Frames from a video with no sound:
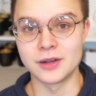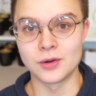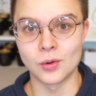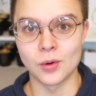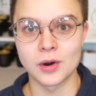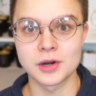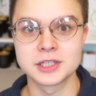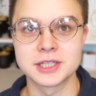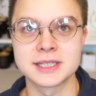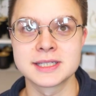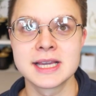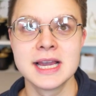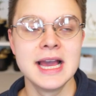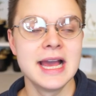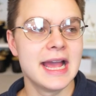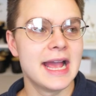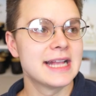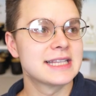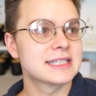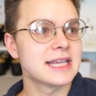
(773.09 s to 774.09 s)
gorgeous,
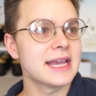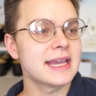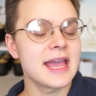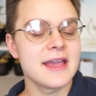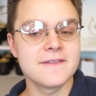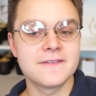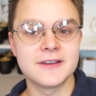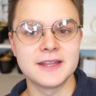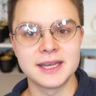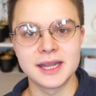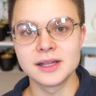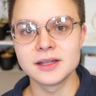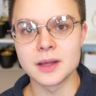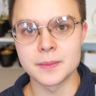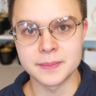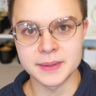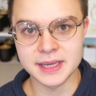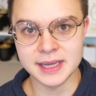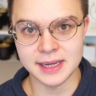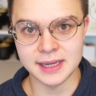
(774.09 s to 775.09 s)
it's like a vanilla
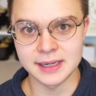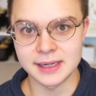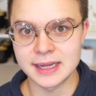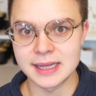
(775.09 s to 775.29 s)
bean.